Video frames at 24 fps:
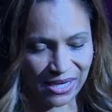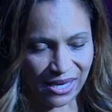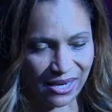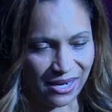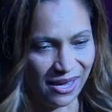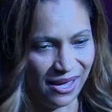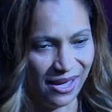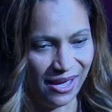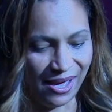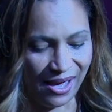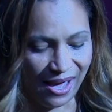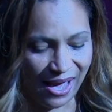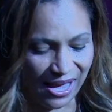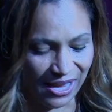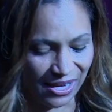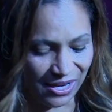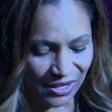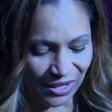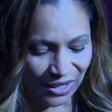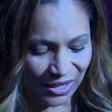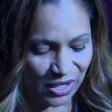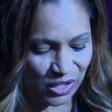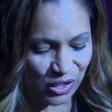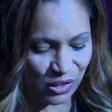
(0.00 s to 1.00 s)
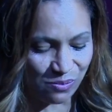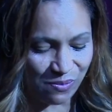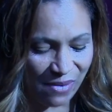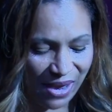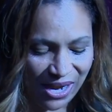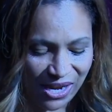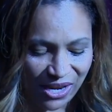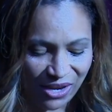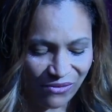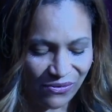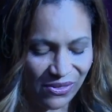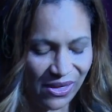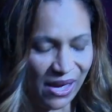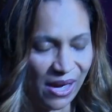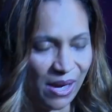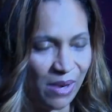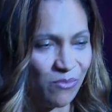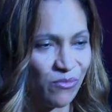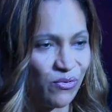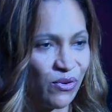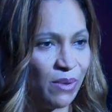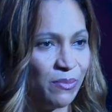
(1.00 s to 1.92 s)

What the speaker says: and I could list many of them,